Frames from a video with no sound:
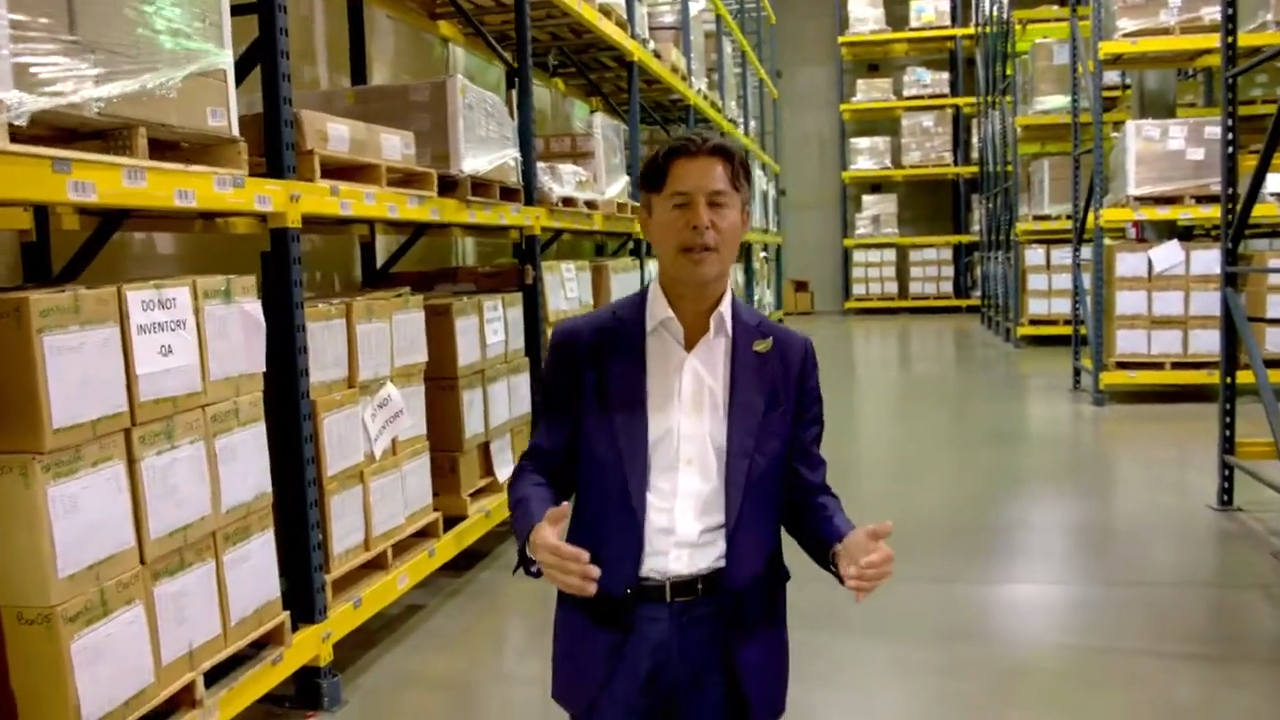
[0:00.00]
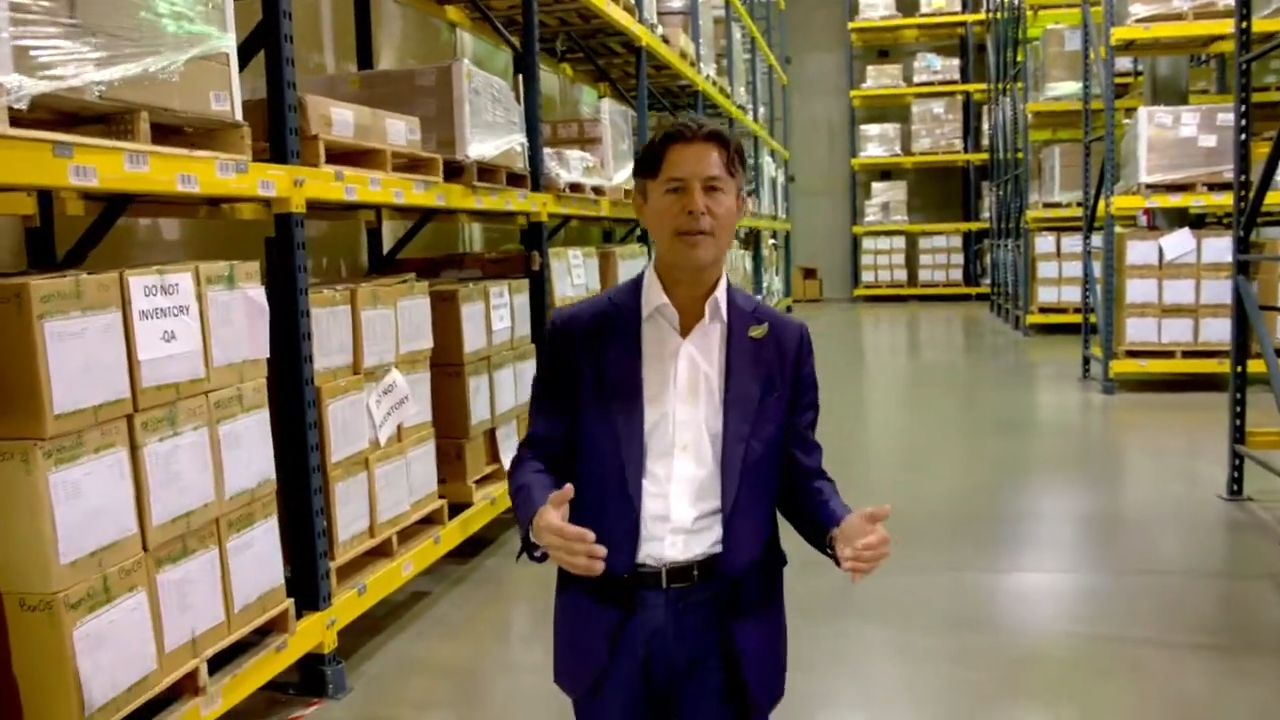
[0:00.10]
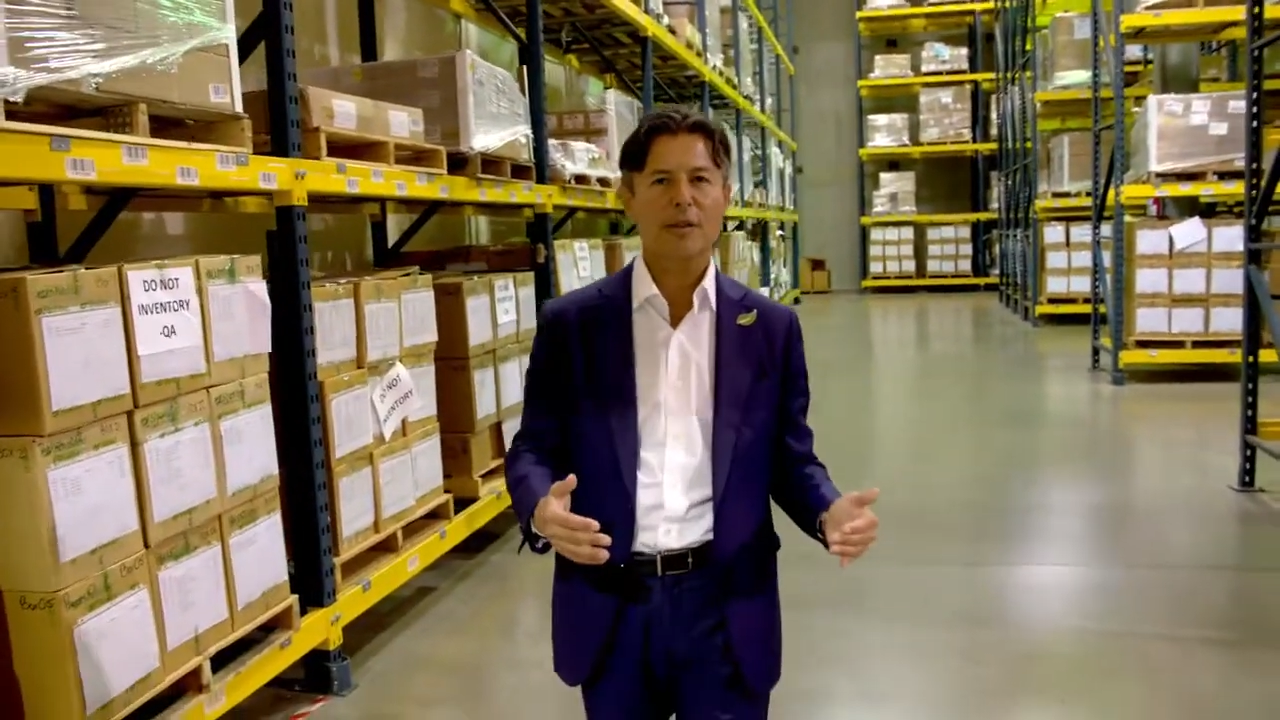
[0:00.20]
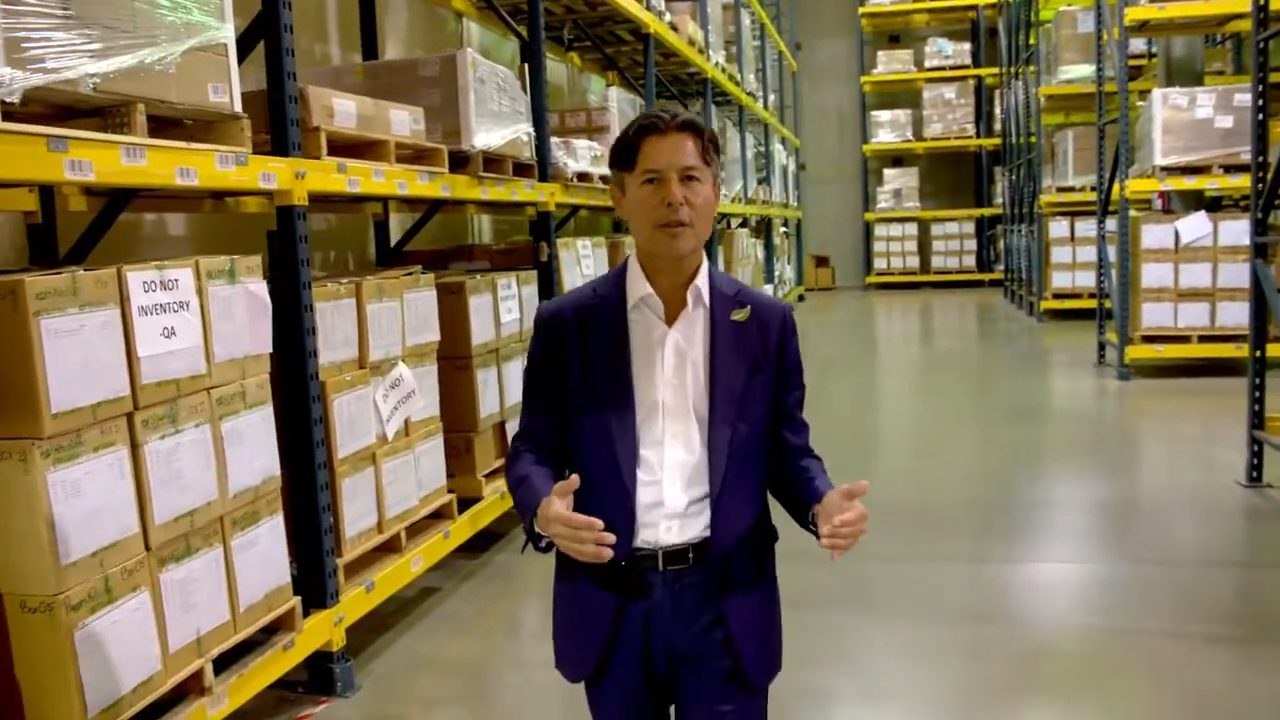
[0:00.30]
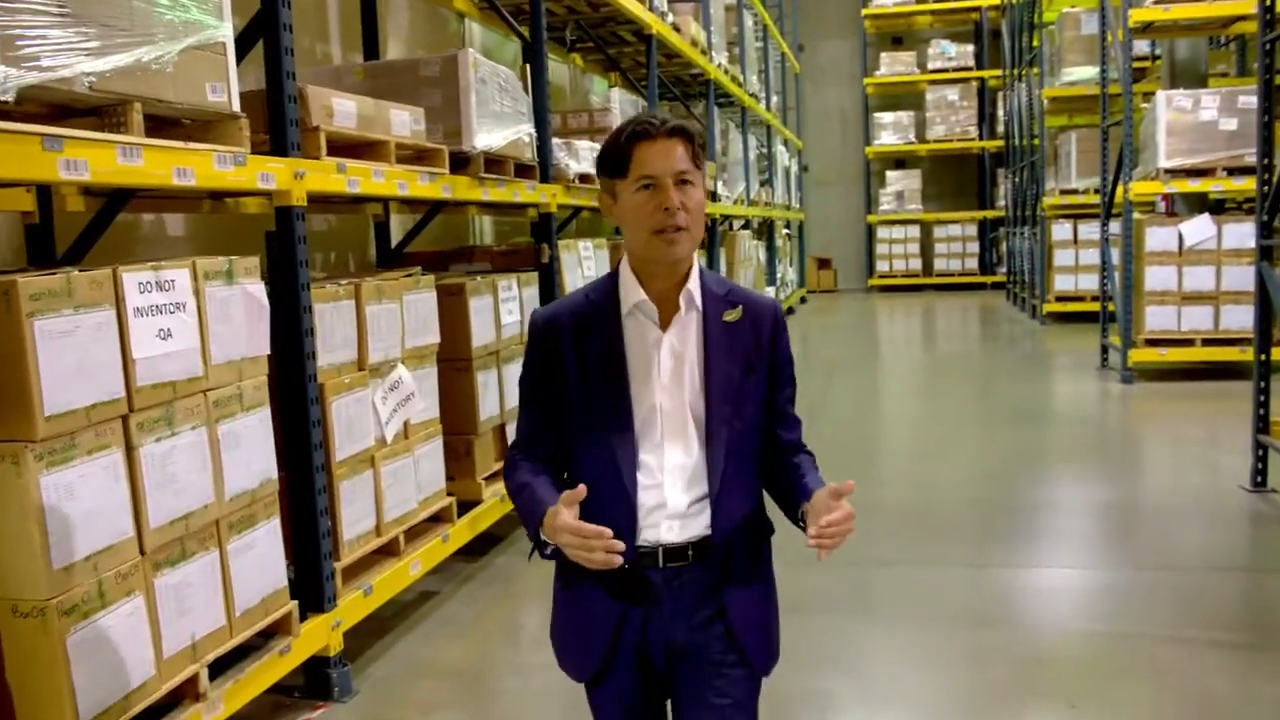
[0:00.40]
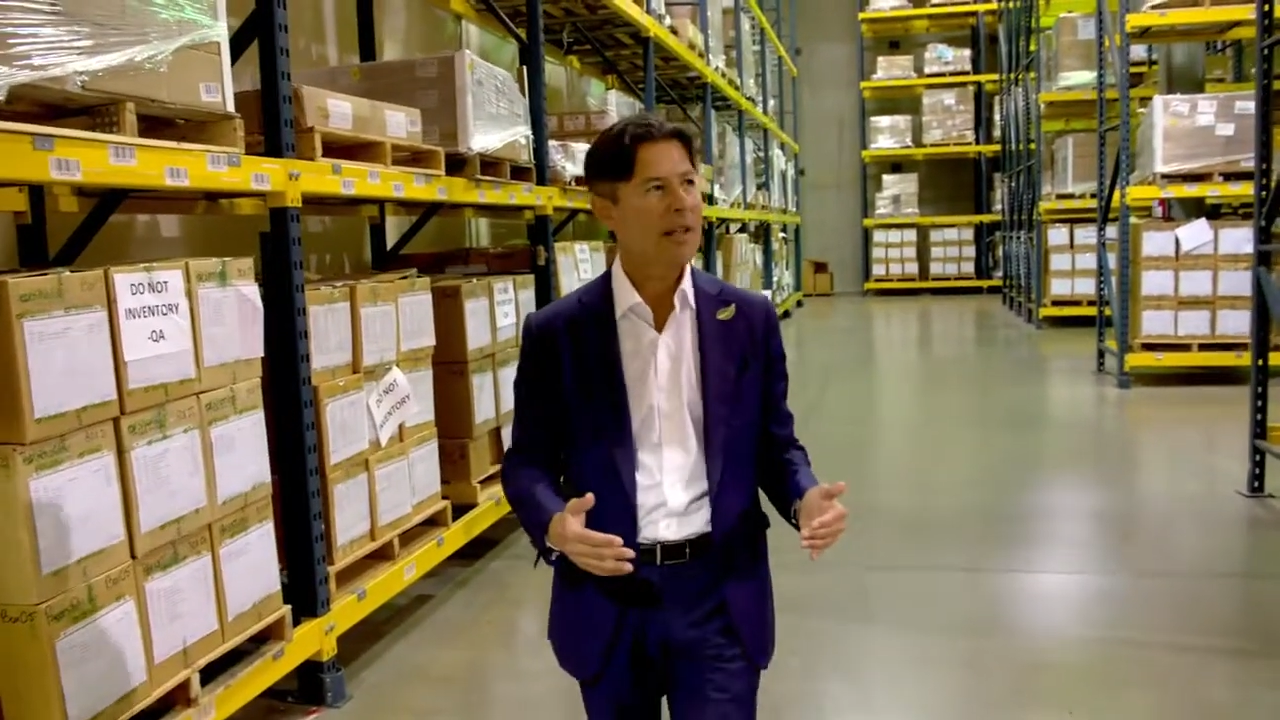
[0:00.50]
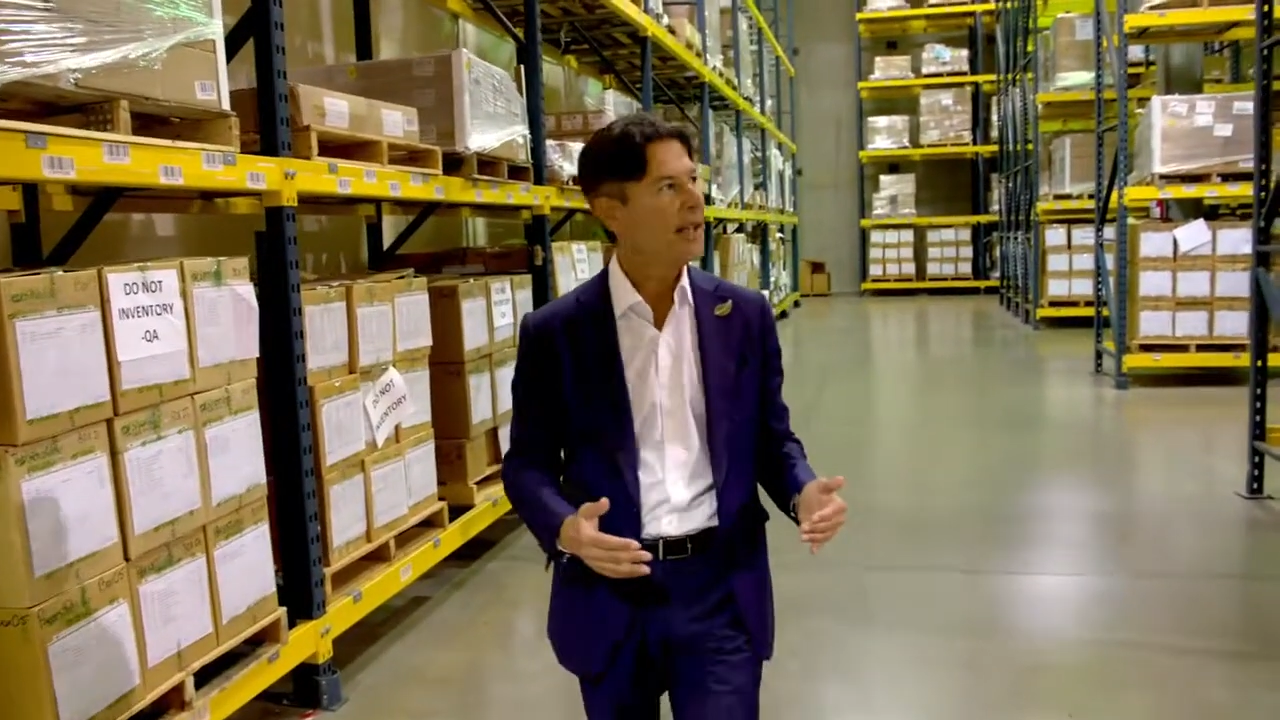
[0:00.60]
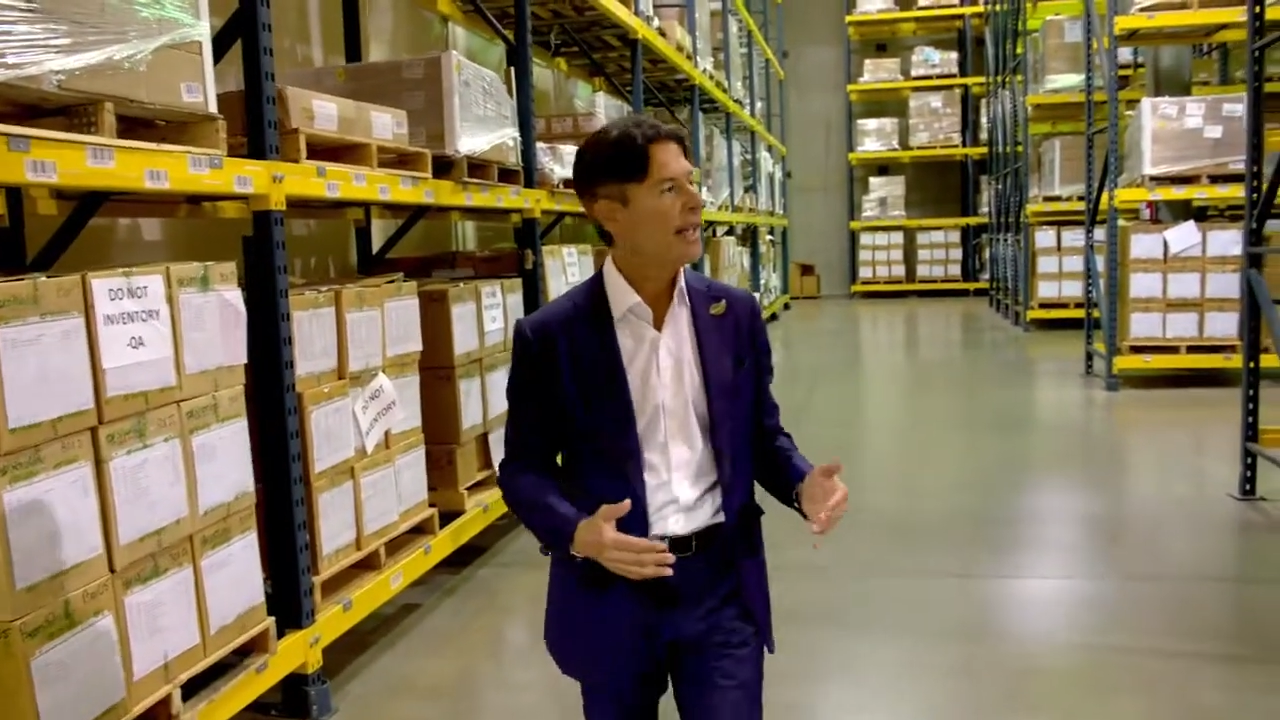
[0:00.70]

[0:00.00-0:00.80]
levels